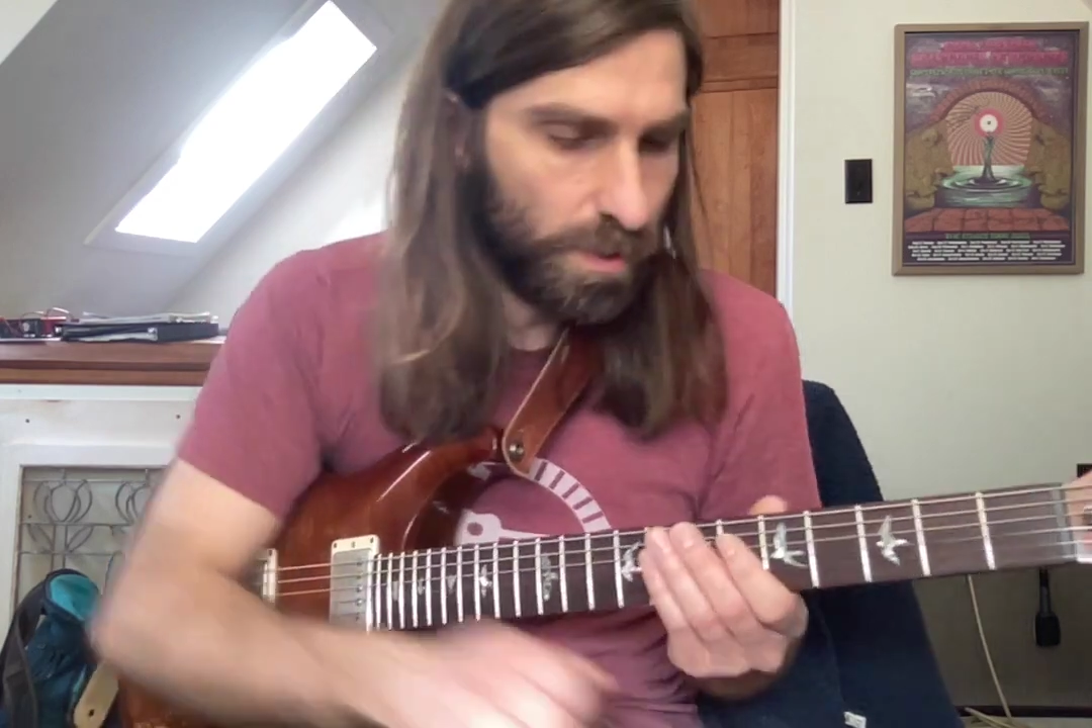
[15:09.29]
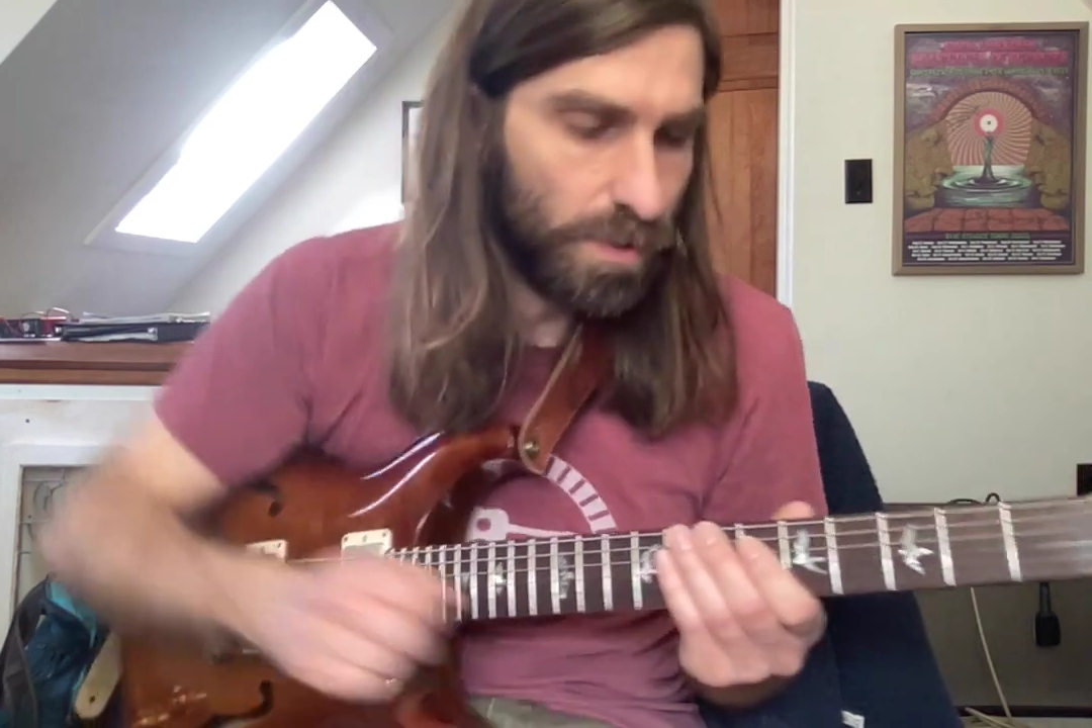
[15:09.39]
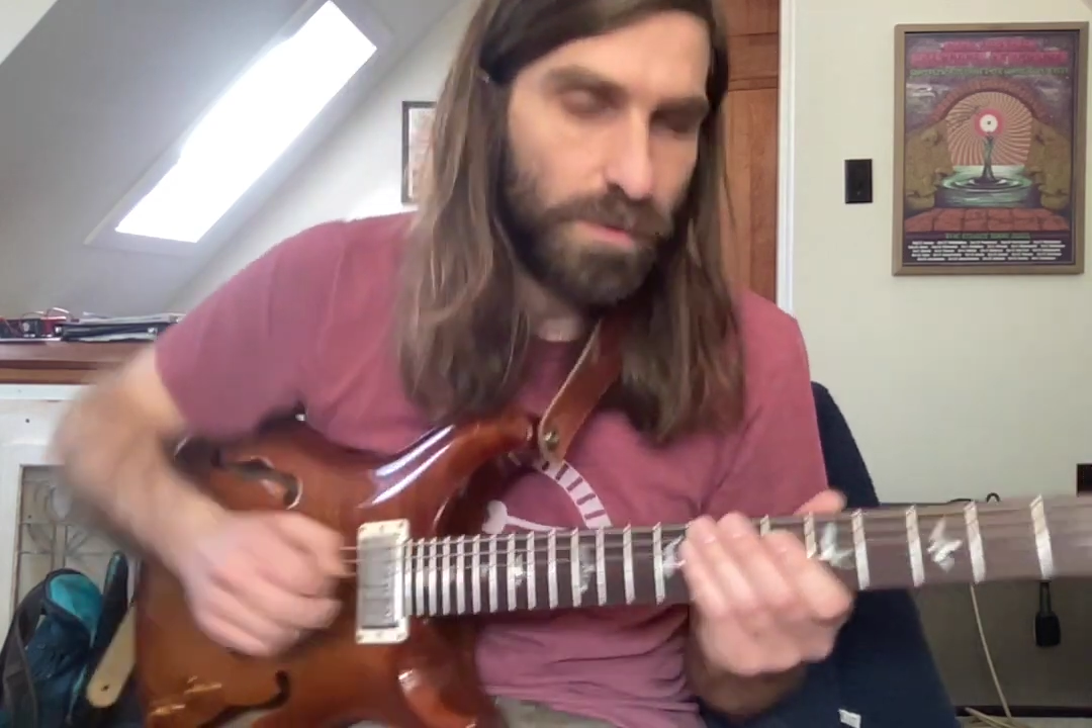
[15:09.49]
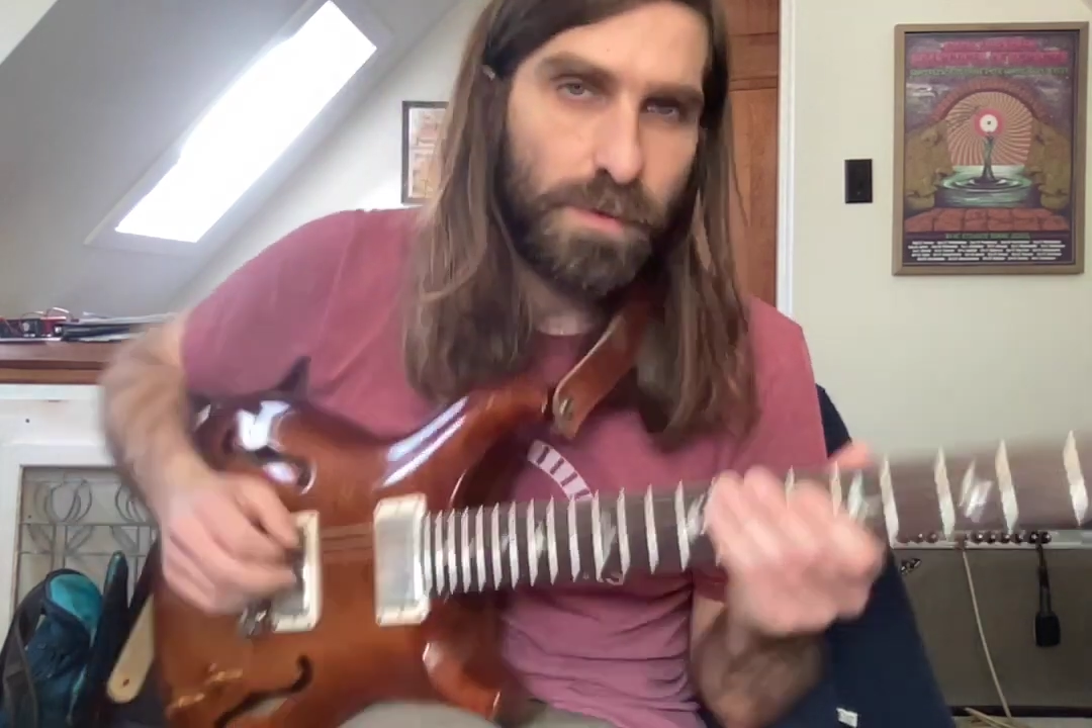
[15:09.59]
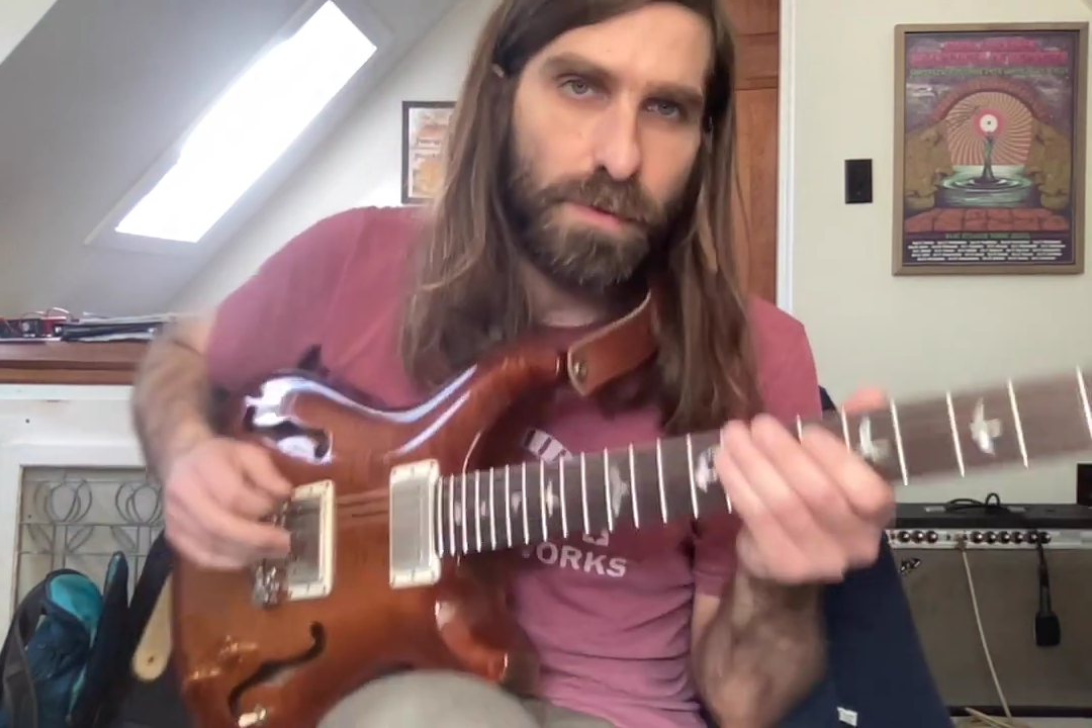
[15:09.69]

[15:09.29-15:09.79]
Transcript: 2,